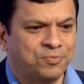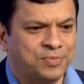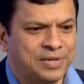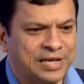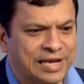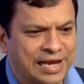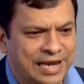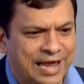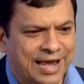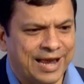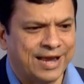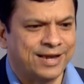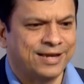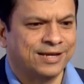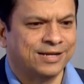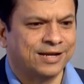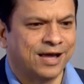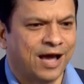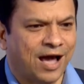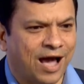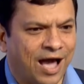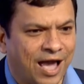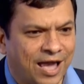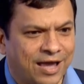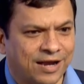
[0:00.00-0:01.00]
be led in a
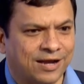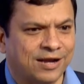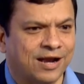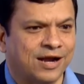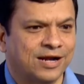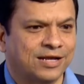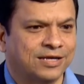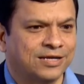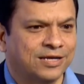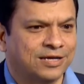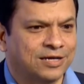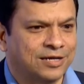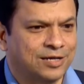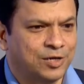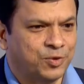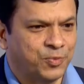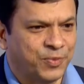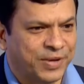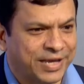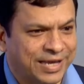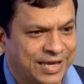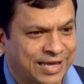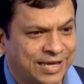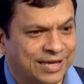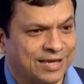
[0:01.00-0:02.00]
hierarchical
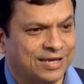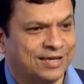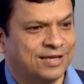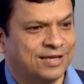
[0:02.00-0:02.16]
way.